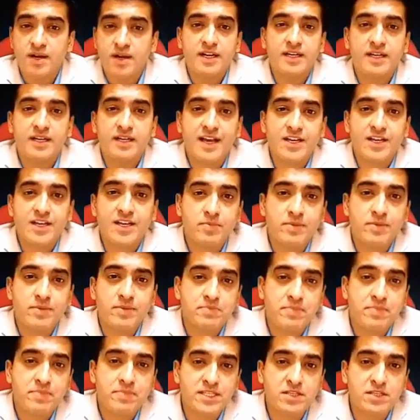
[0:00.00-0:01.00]
It has to be
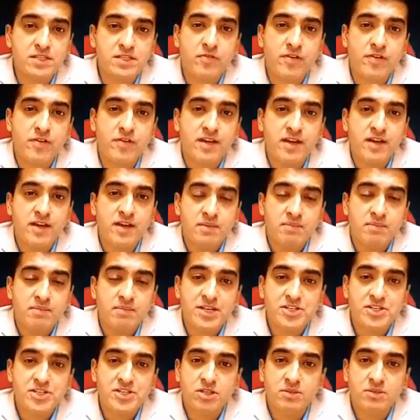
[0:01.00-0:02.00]
specific,
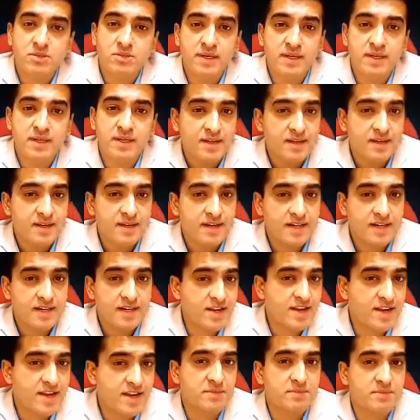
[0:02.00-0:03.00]
measurable,
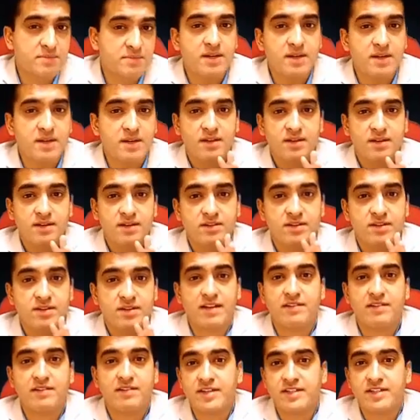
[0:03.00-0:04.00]
attainable,
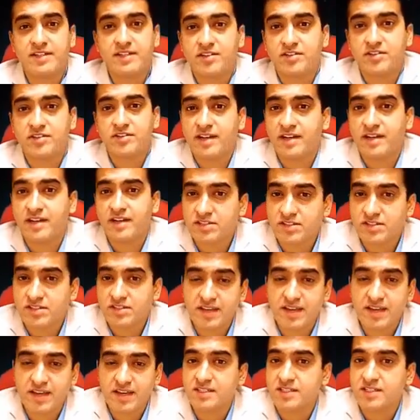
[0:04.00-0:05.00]
relevant and
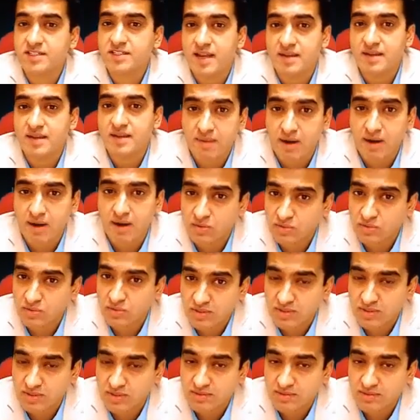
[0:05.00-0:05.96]
realistic, and time bound.